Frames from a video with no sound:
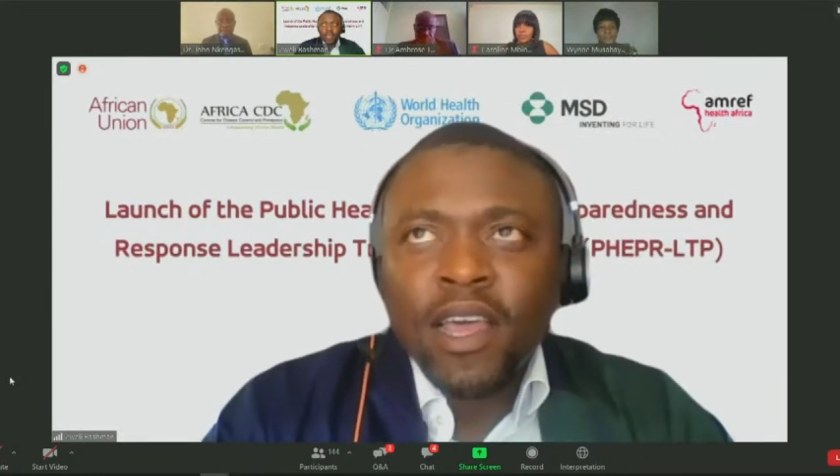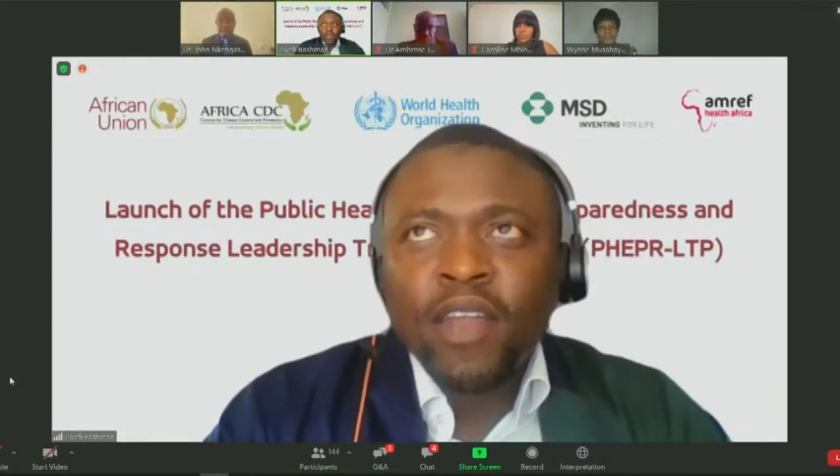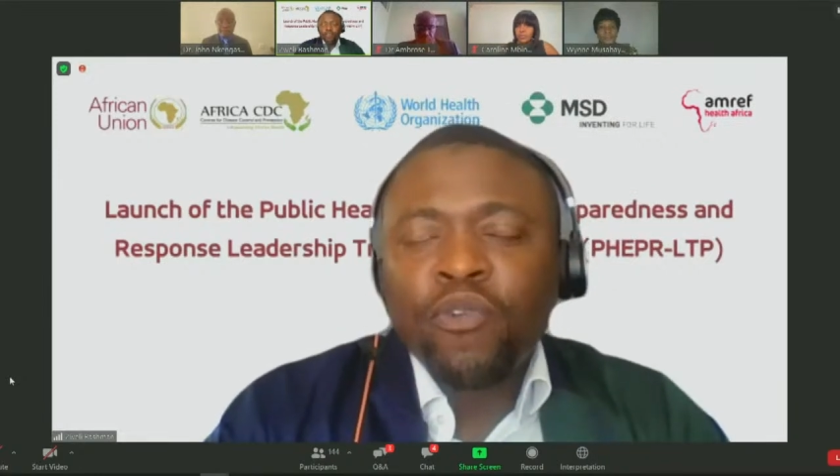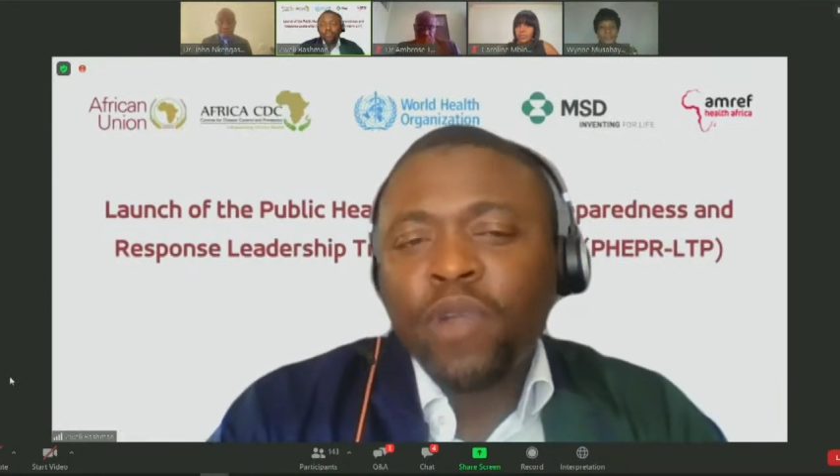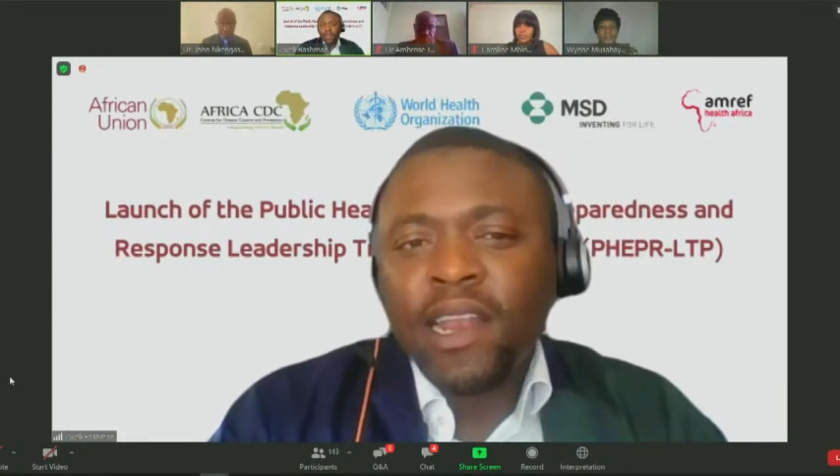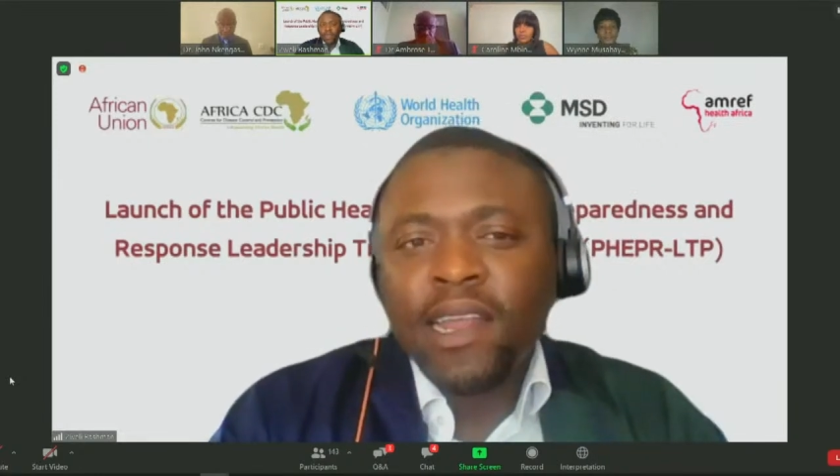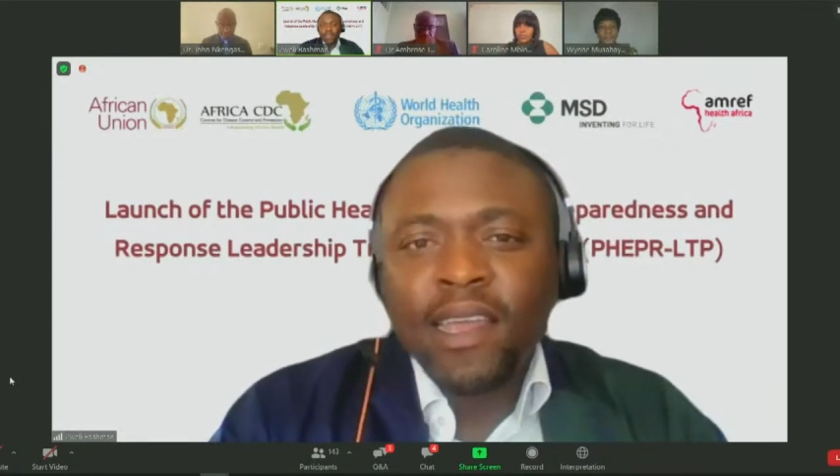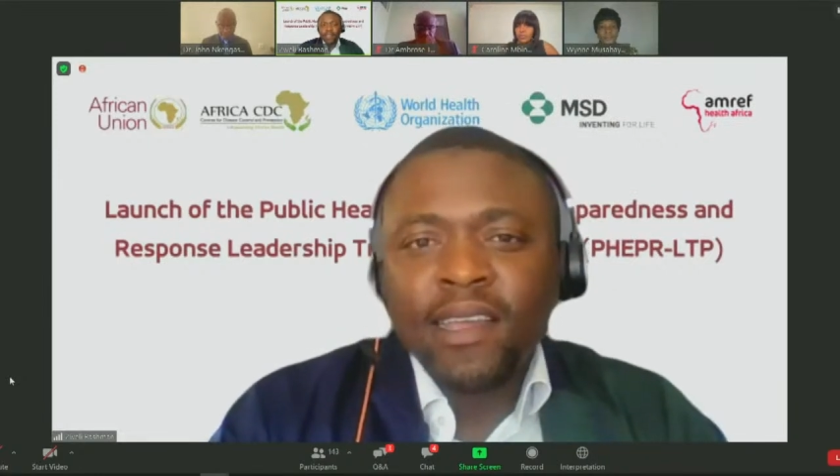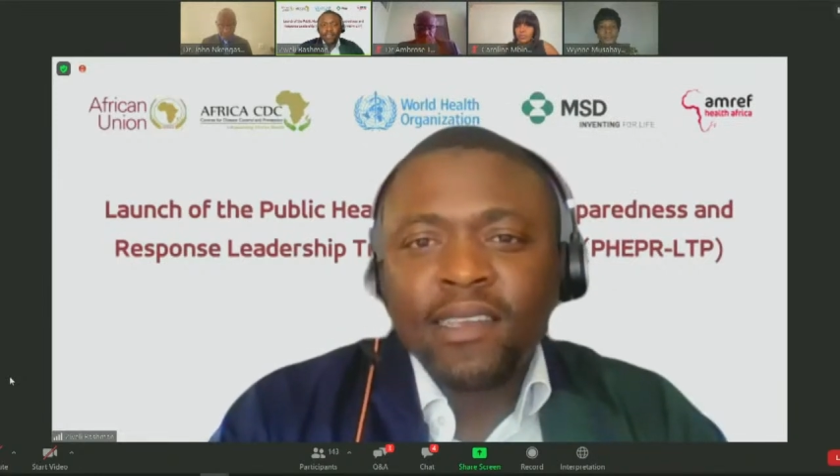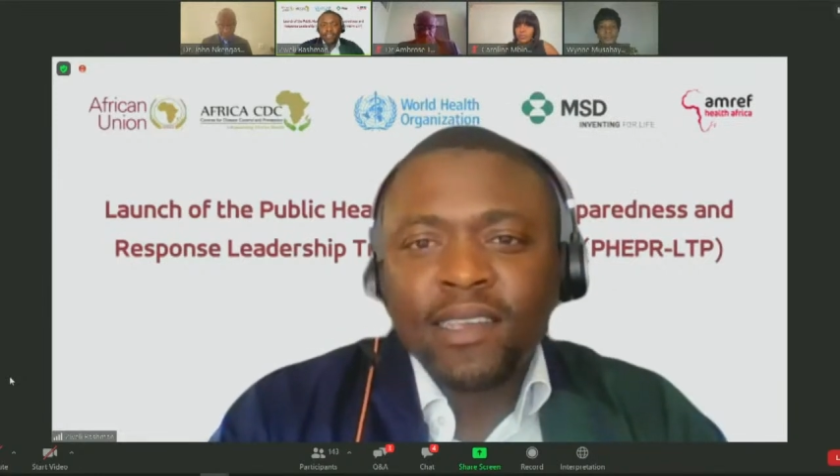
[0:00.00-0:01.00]
It really
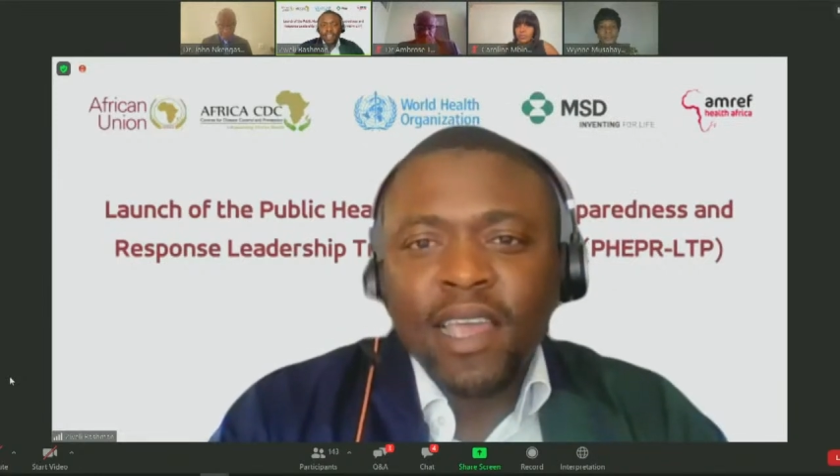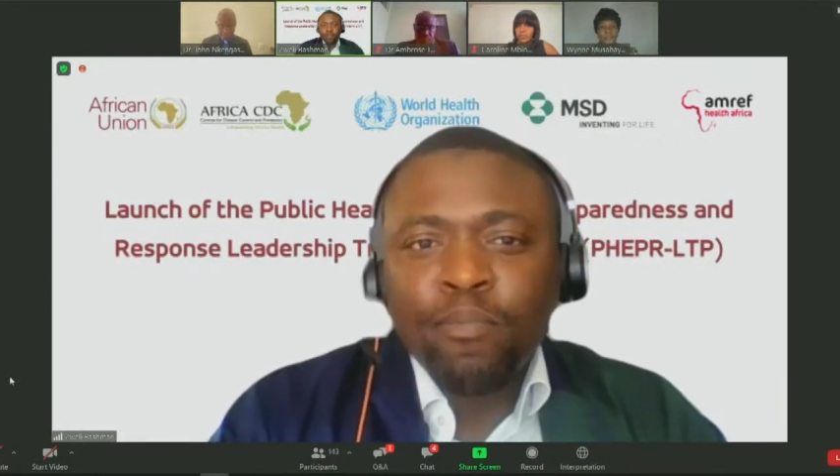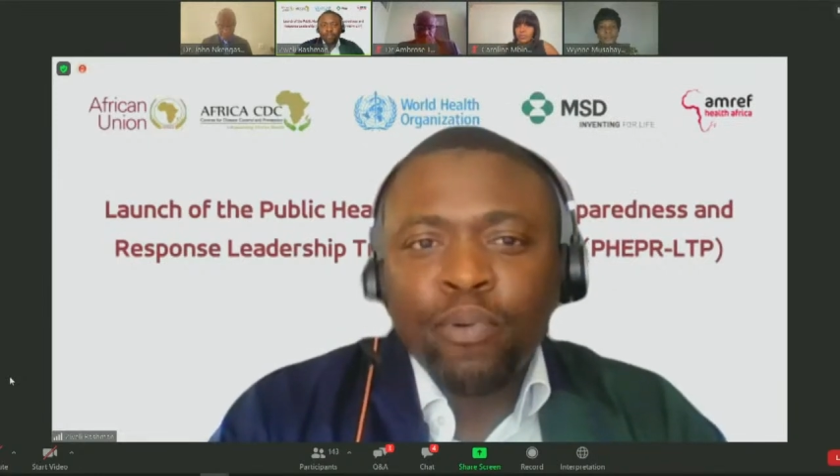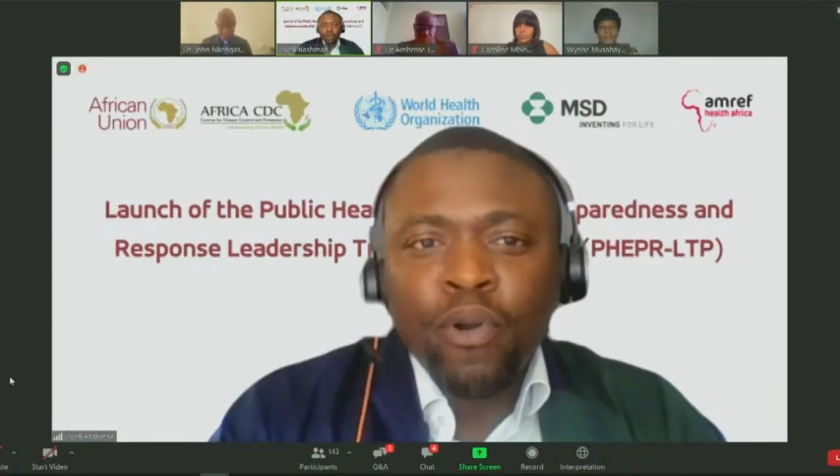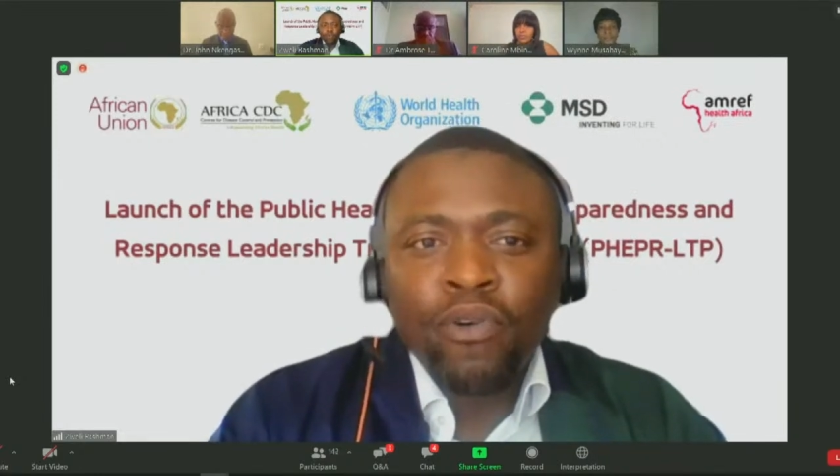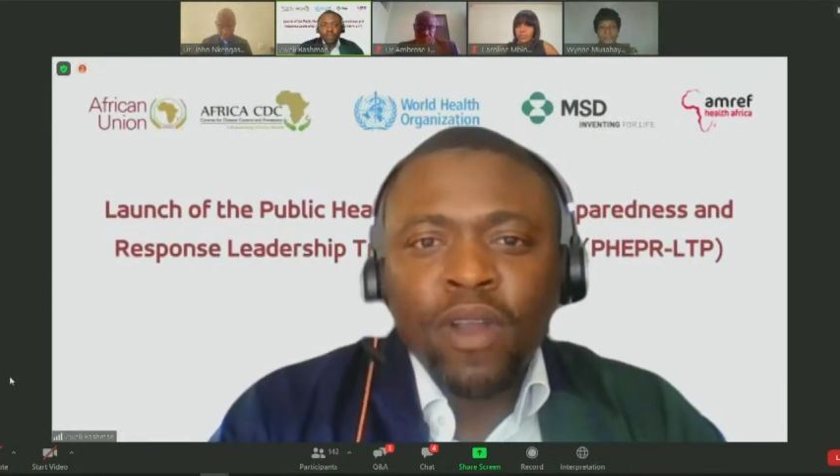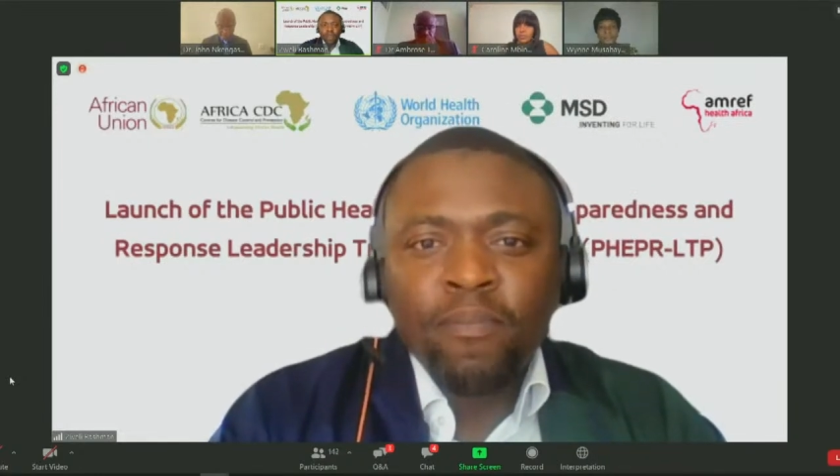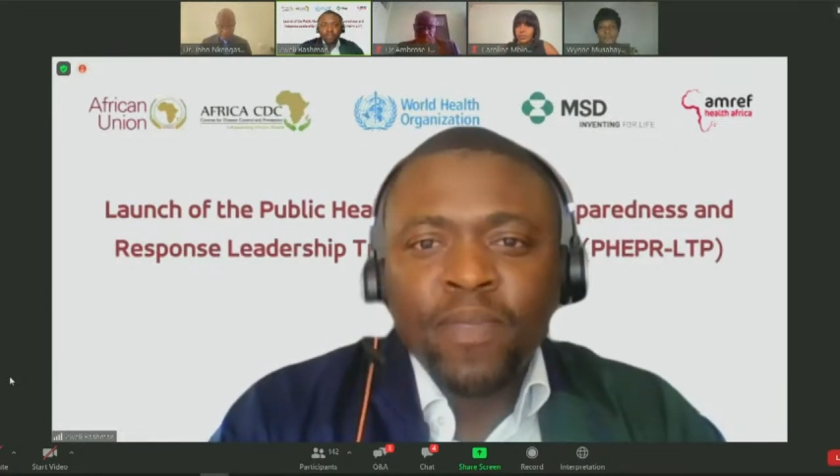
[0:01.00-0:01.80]
is a program